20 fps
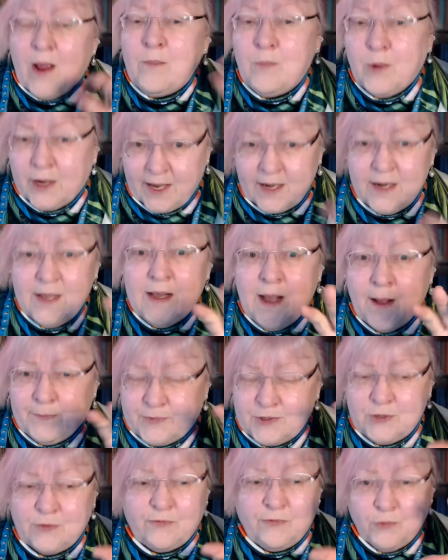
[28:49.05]
and we're getting
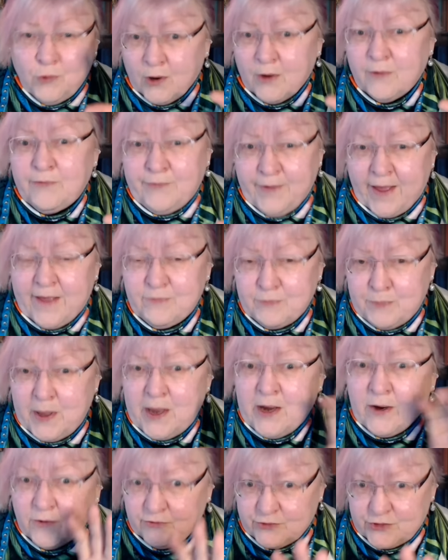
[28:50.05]
up to four or five
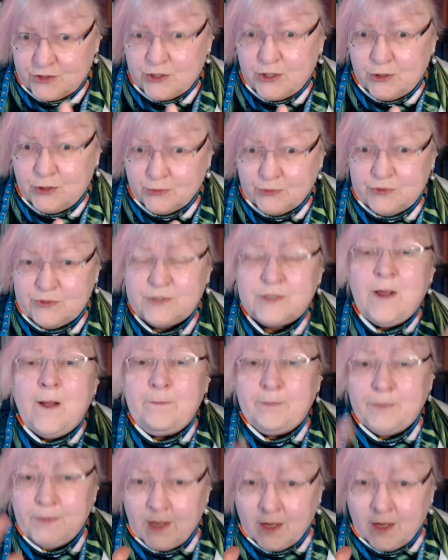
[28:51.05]
pair of shoes,